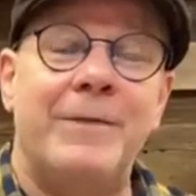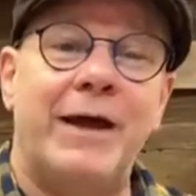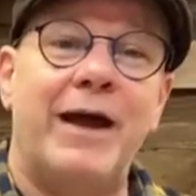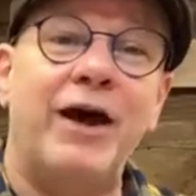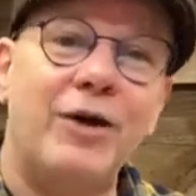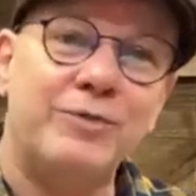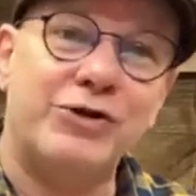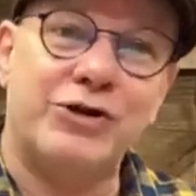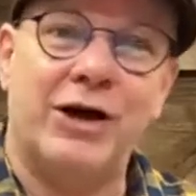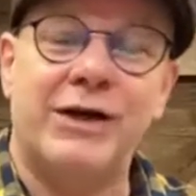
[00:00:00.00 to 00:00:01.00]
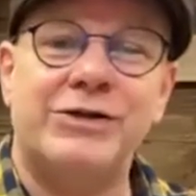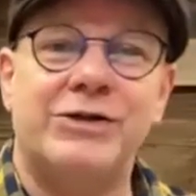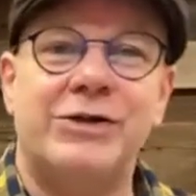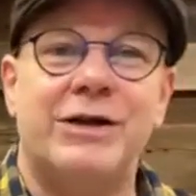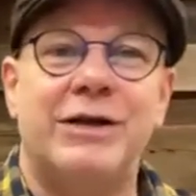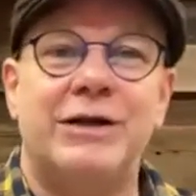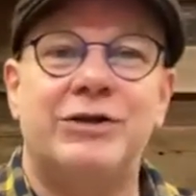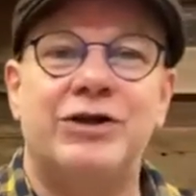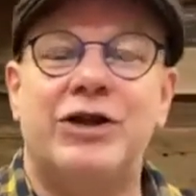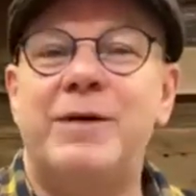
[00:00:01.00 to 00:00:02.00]
helps us
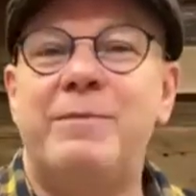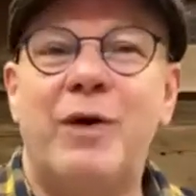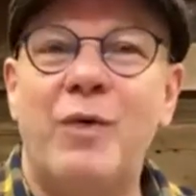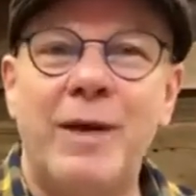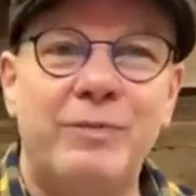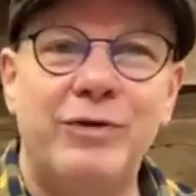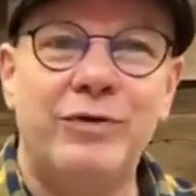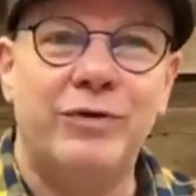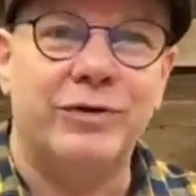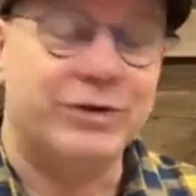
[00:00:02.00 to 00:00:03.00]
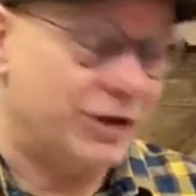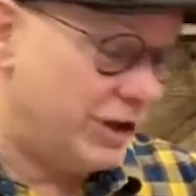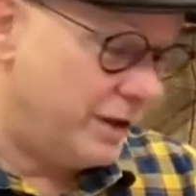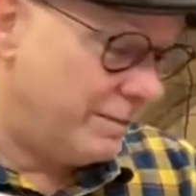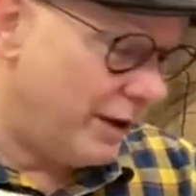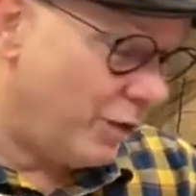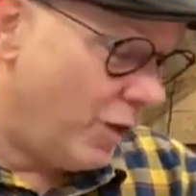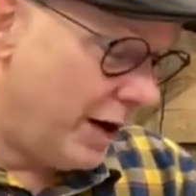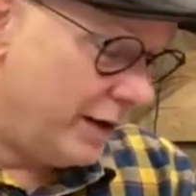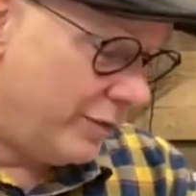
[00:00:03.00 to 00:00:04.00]
to keep our way pure, to keep our
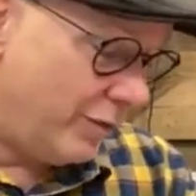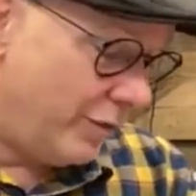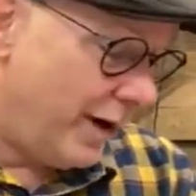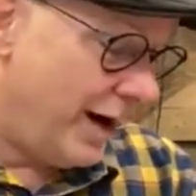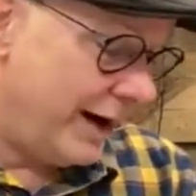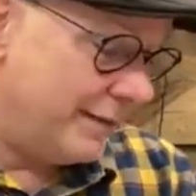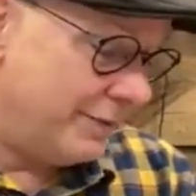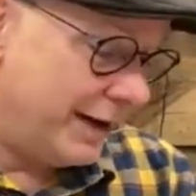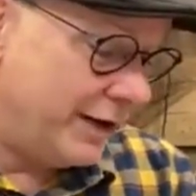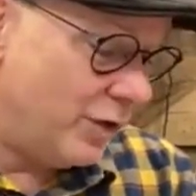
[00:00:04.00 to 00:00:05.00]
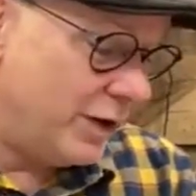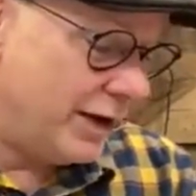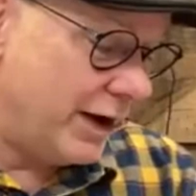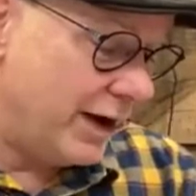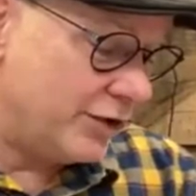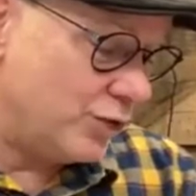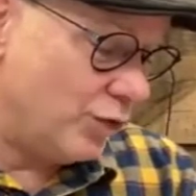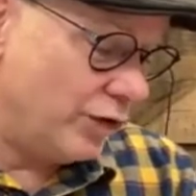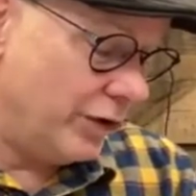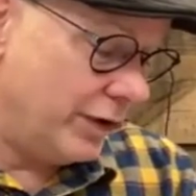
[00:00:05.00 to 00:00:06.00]
way right, by knowing God's
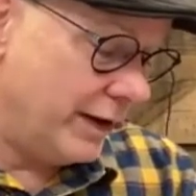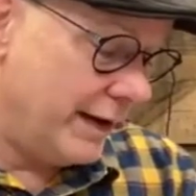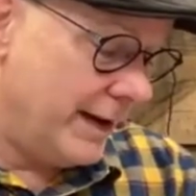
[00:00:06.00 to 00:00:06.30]
Word.